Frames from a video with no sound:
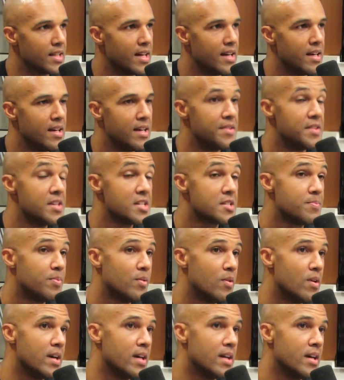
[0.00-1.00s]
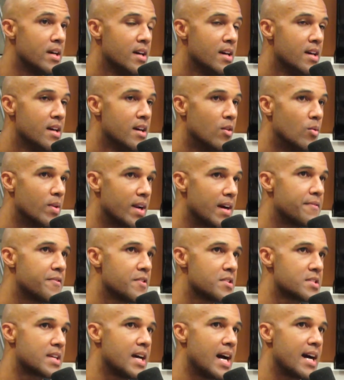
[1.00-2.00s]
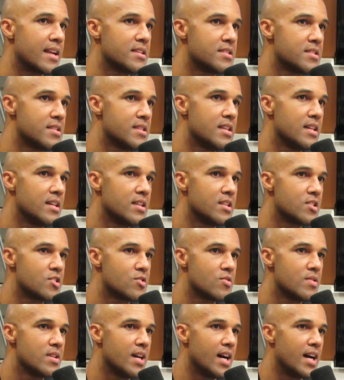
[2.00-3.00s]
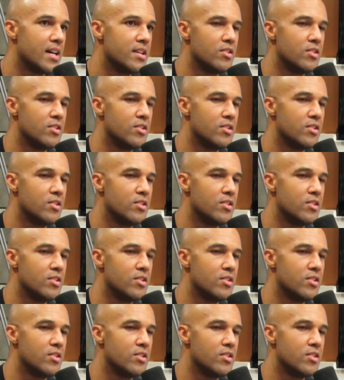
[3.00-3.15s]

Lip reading: At this point, when I first got into the industry,